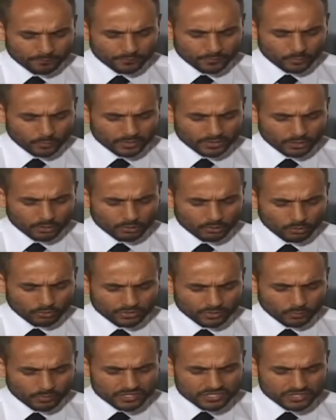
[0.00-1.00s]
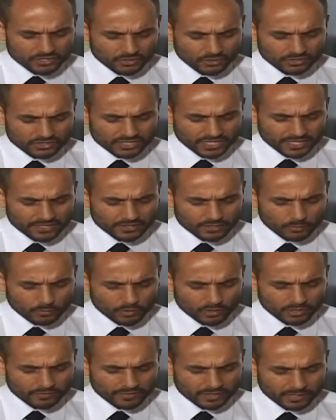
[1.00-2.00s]
We know, Lord, that we should not take the
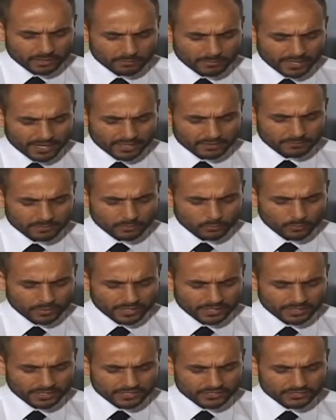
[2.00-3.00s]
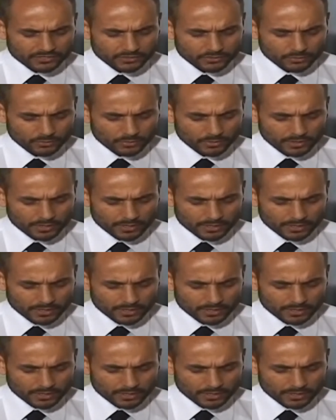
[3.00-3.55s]
word of any man, but we need to